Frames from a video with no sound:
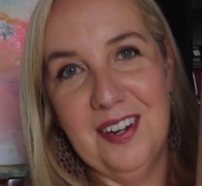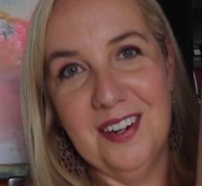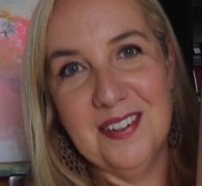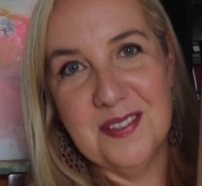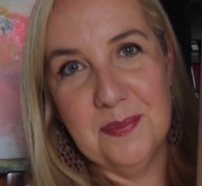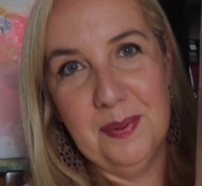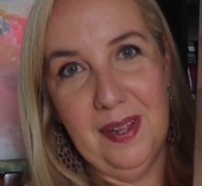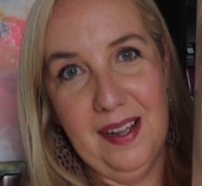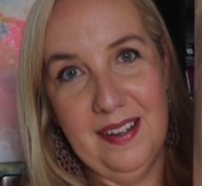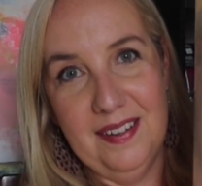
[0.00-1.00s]
art
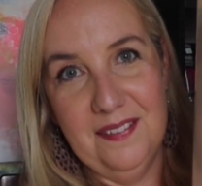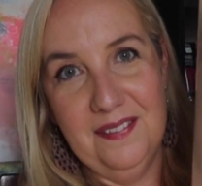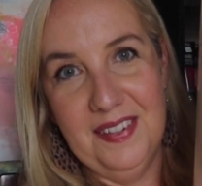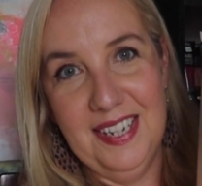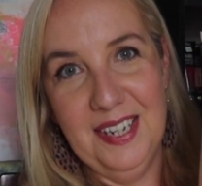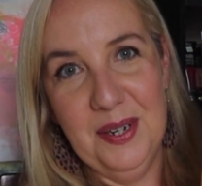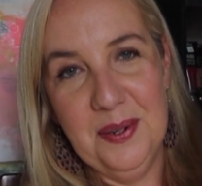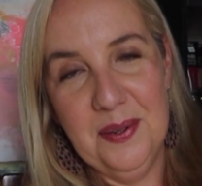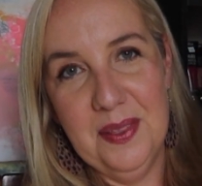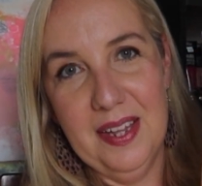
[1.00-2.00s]
supply
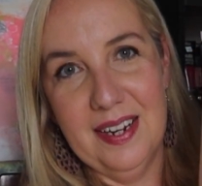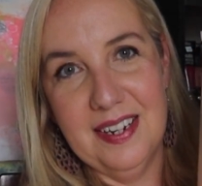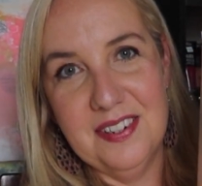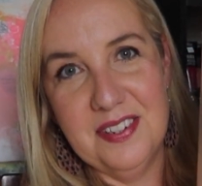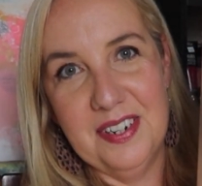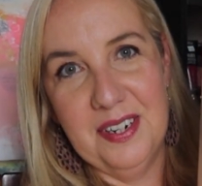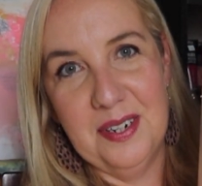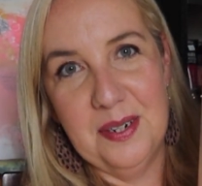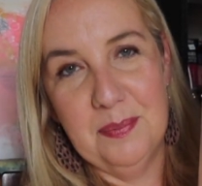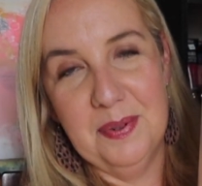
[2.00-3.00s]
video that I
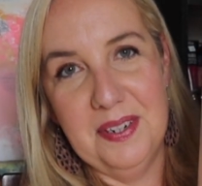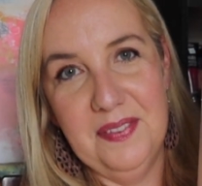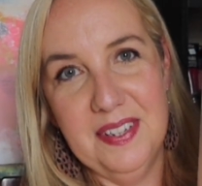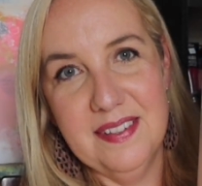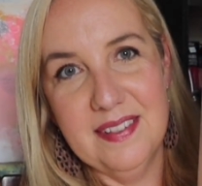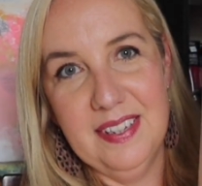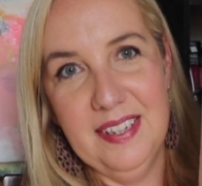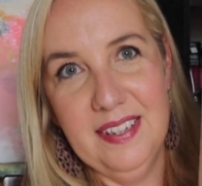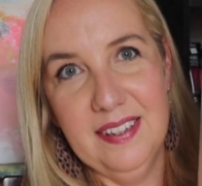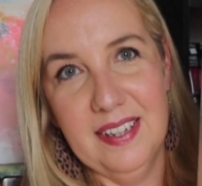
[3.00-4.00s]
shared
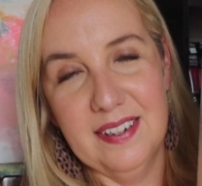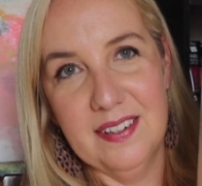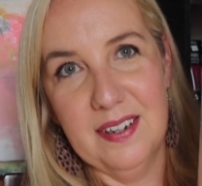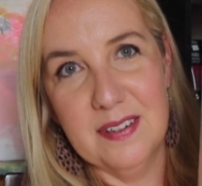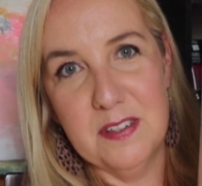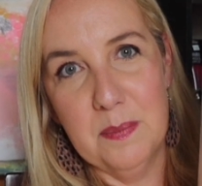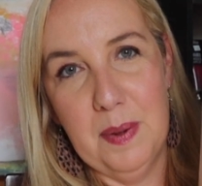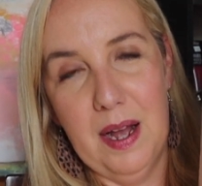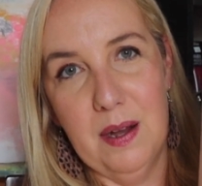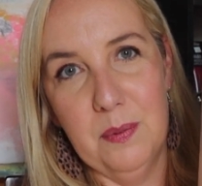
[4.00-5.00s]
previously, like talks
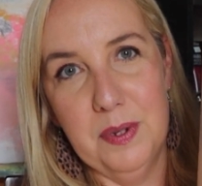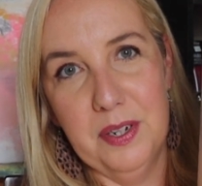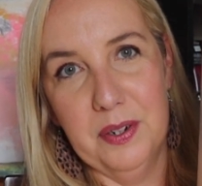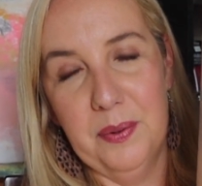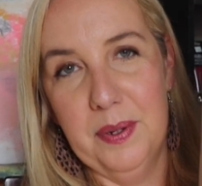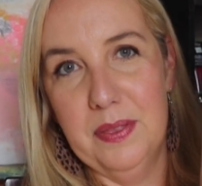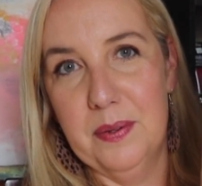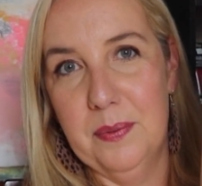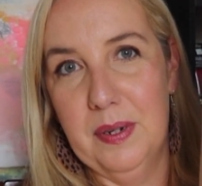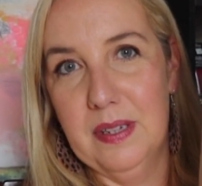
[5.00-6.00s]
about when you're going
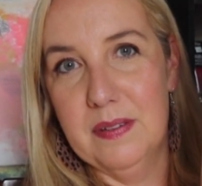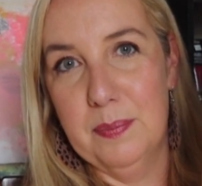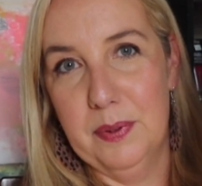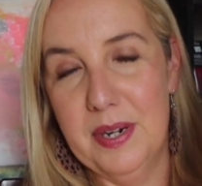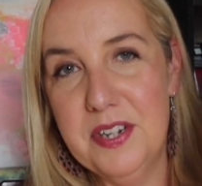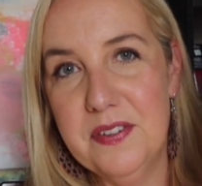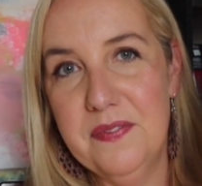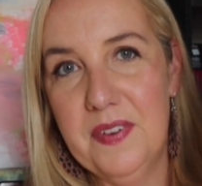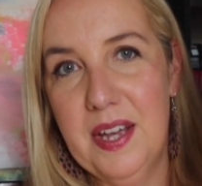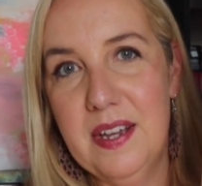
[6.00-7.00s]
through an
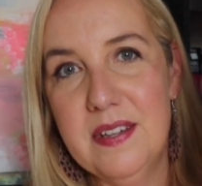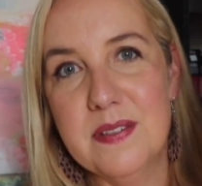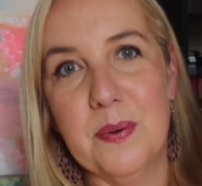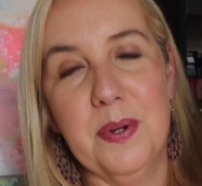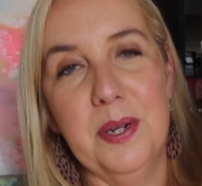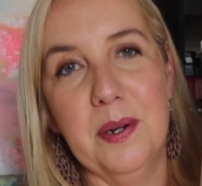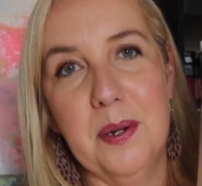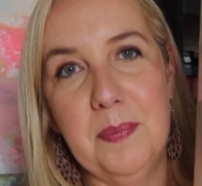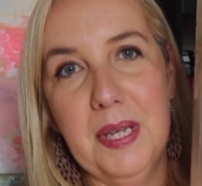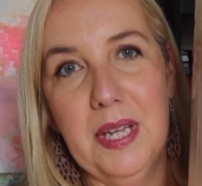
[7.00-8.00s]
exploration phase or you're
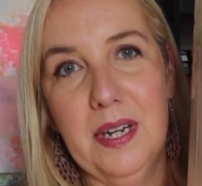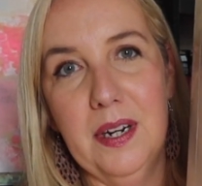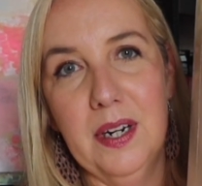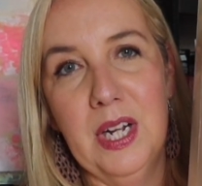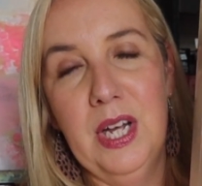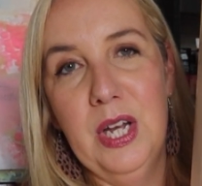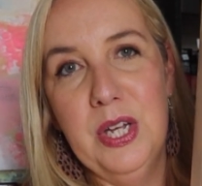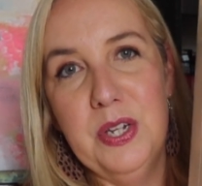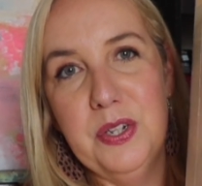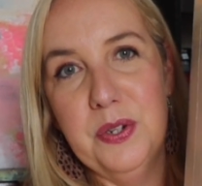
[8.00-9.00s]
a beginner,
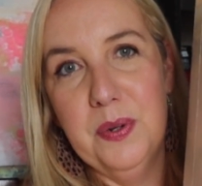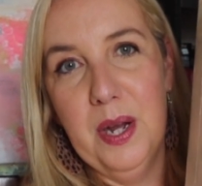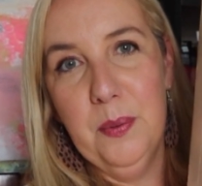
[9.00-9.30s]
do not